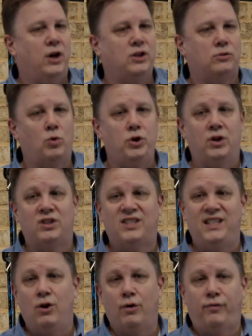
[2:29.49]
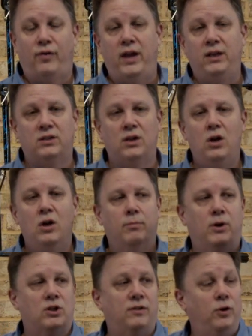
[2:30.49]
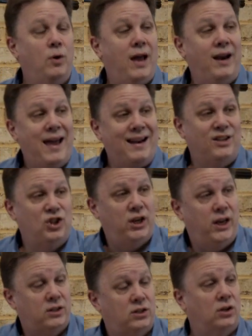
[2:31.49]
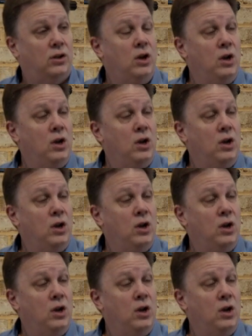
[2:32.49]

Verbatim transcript: I just want you to see her face because if you hadn't had a chance to,